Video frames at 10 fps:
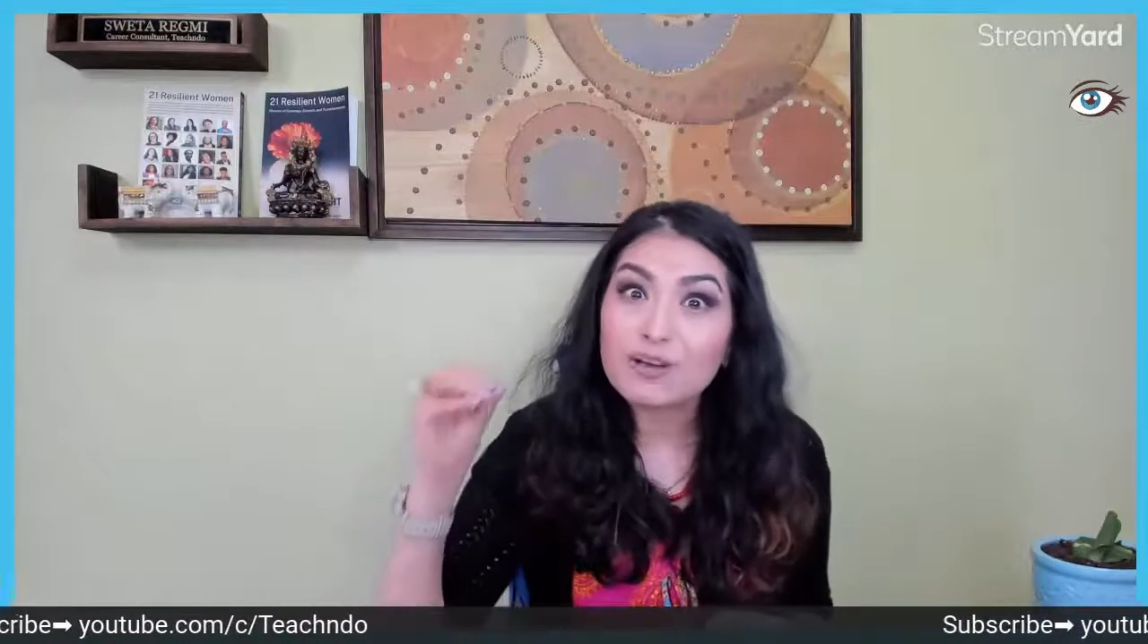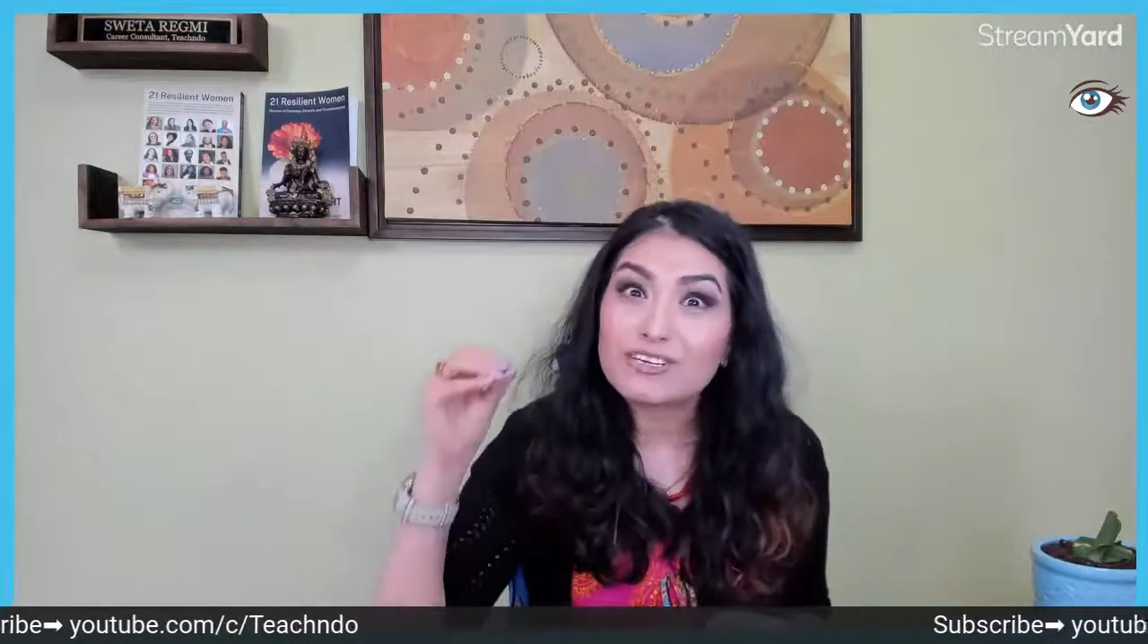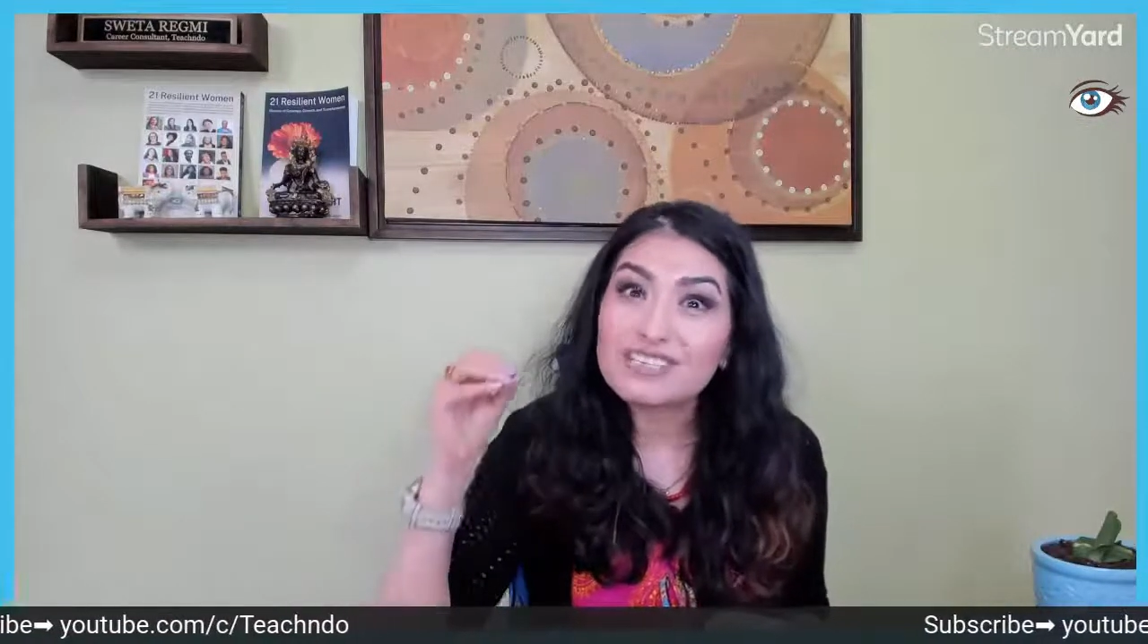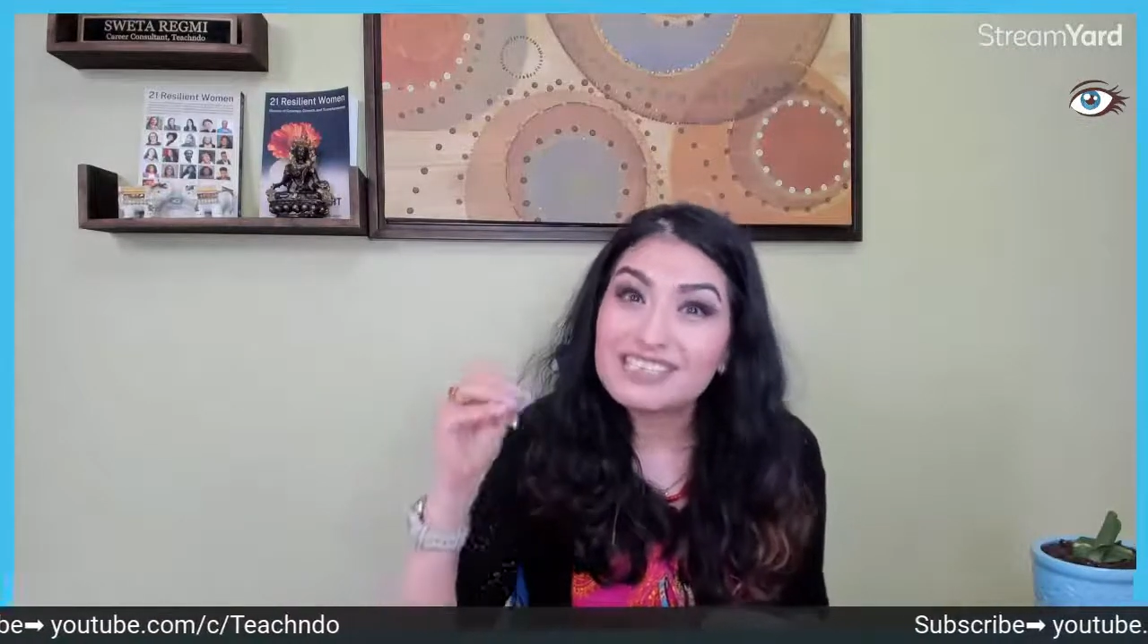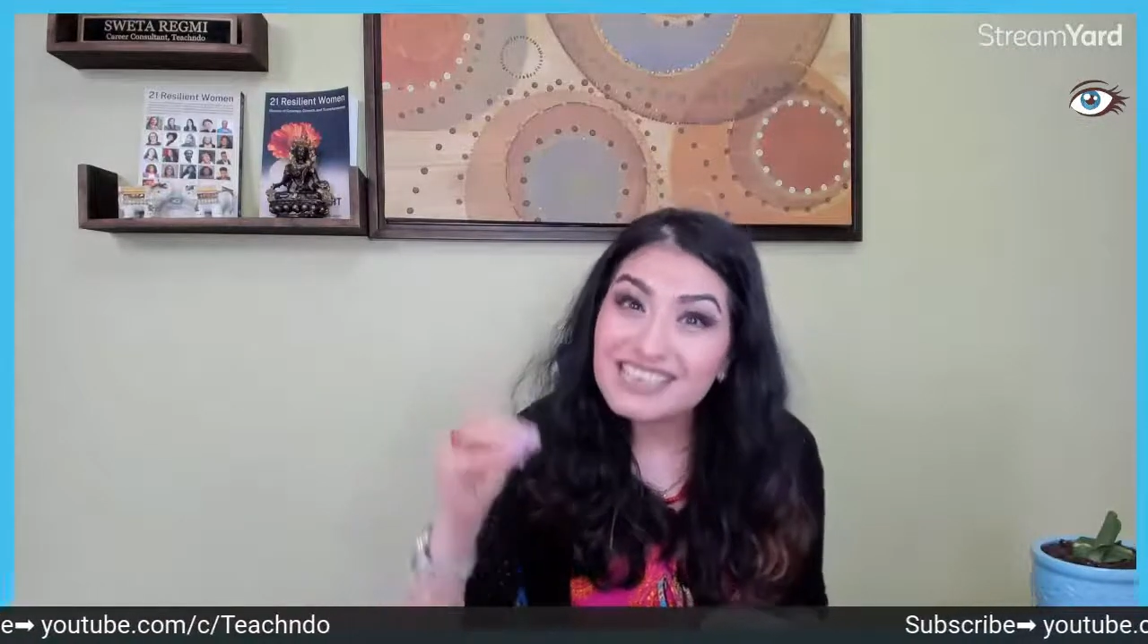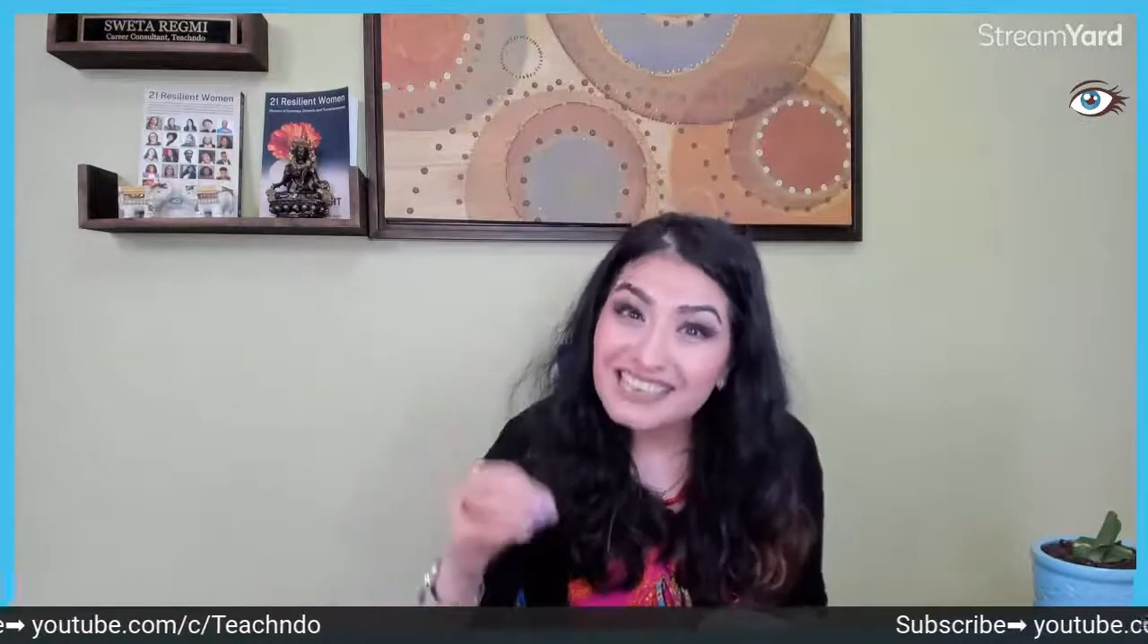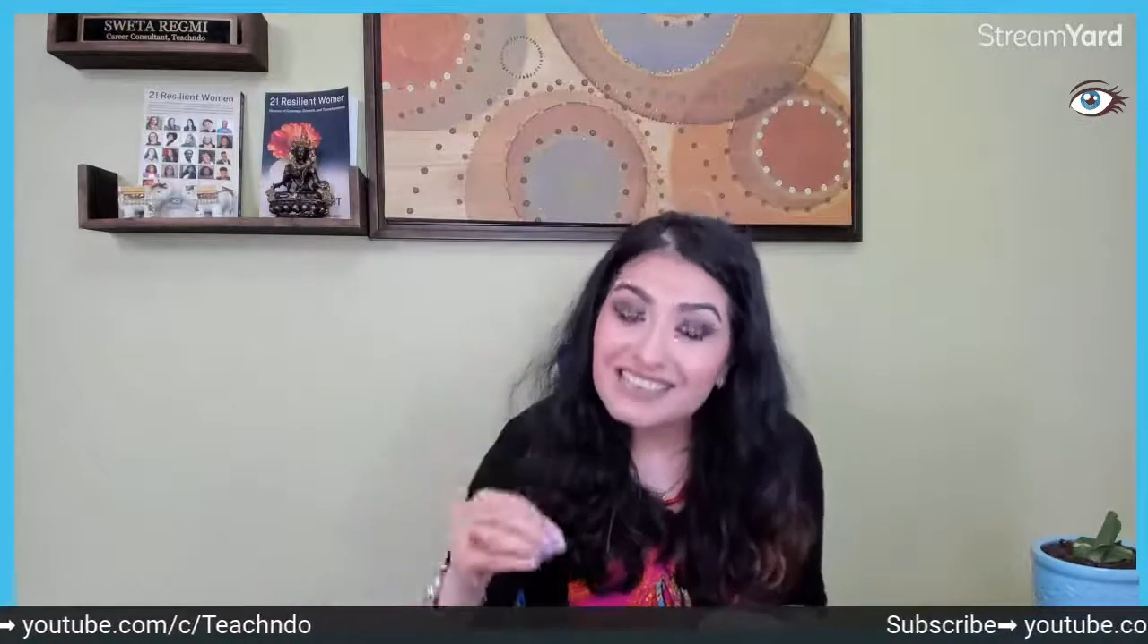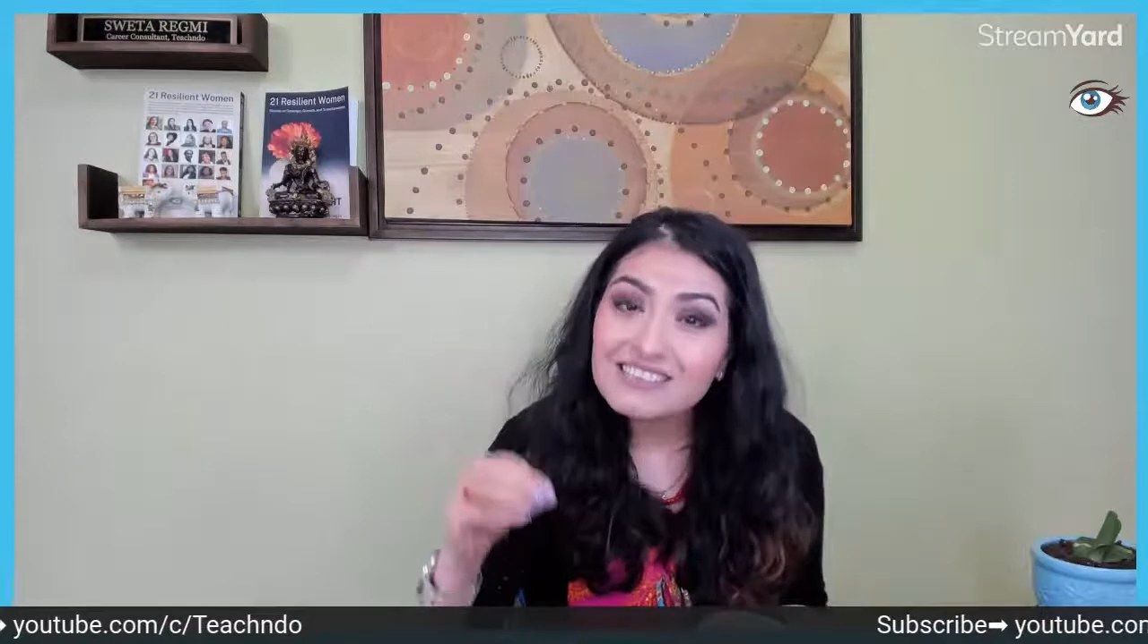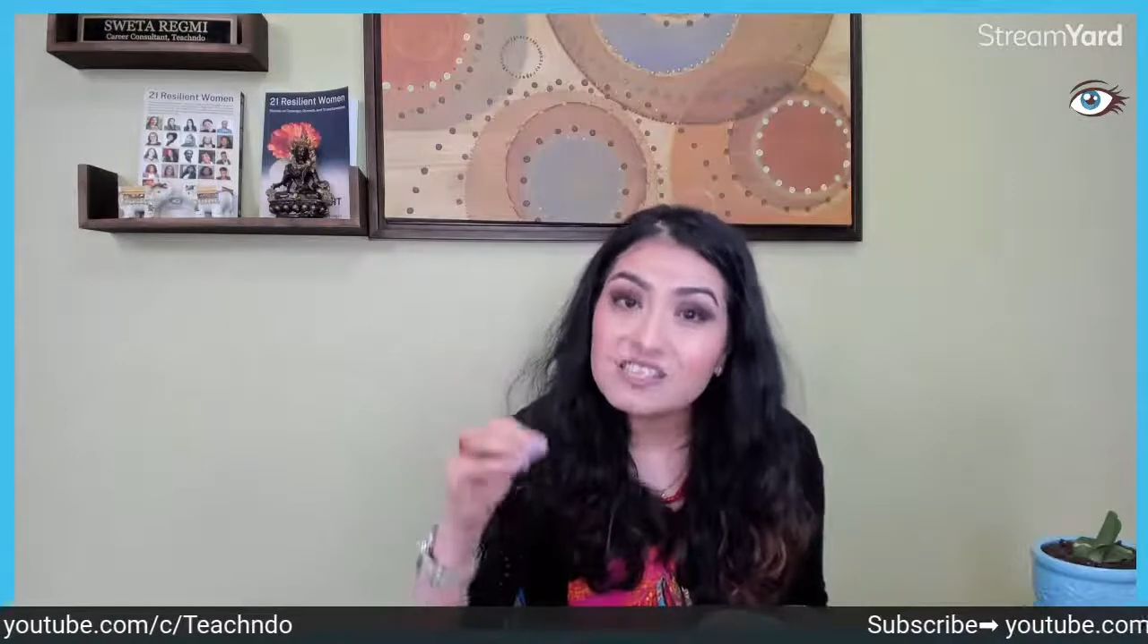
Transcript: are still